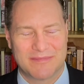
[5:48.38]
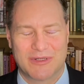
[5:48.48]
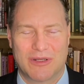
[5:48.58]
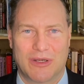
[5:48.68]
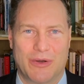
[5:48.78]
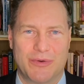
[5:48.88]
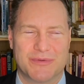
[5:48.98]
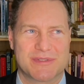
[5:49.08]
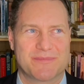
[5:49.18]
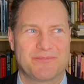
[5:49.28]

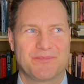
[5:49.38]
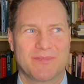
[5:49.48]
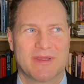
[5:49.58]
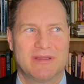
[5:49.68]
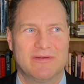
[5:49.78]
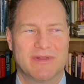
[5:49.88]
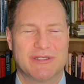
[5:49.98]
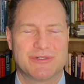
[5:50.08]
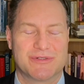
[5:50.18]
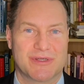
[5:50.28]
clothes. The
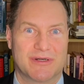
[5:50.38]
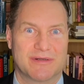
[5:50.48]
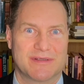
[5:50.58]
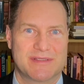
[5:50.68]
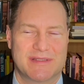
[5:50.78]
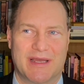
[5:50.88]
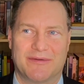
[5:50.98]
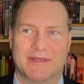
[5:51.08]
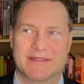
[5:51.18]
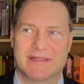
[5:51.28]
villagers are
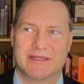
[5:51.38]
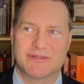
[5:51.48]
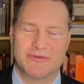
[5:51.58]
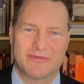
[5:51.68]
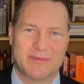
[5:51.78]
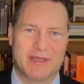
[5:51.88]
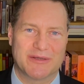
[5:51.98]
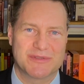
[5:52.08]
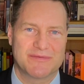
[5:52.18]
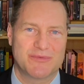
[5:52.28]
astounded. It's like 2
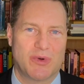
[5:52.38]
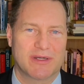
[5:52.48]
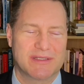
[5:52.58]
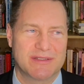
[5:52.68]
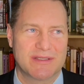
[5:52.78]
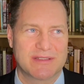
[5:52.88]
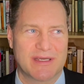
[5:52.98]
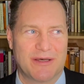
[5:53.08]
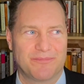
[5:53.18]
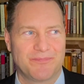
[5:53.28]
flamingos have walked into the
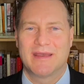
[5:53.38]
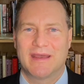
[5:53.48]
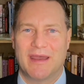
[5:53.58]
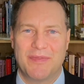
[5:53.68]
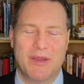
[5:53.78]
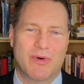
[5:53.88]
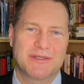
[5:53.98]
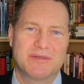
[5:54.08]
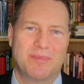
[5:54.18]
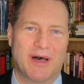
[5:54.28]
town. And they want
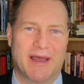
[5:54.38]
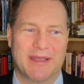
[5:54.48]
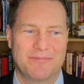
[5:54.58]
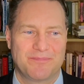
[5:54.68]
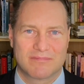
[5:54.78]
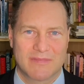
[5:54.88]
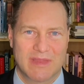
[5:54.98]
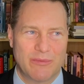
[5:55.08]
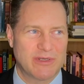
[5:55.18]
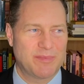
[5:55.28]
to buy
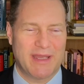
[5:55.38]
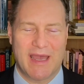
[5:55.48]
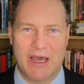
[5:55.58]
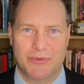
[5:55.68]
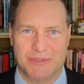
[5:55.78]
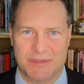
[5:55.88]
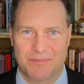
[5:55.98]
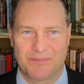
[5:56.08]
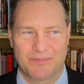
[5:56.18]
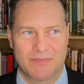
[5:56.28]
a house.
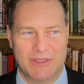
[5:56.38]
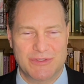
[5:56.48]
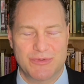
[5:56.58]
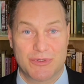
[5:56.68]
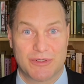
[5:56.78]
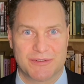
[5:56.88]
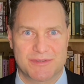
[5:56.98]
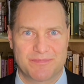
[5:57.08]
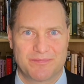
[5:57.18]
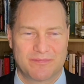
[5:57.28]
These 2 girls,
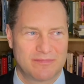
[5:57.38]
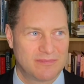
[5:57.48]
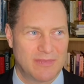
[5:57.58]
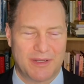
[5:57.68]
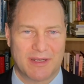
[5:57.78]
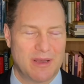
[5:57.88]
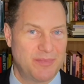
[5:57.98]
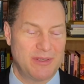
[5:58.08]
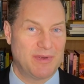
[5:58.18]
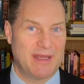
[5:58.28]

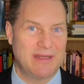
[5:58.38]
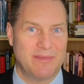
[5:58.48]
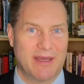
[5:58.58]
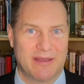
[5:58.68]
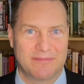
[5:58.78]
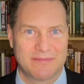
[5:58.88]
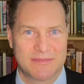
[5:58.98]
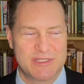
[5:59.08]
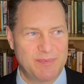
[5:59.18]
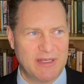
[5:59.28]
unaccompanied by any man,
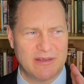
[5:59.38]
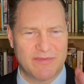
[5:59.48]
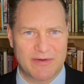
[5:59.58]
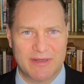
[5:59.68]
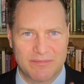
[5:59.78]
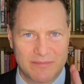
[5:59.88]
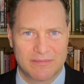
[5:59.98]
speaking very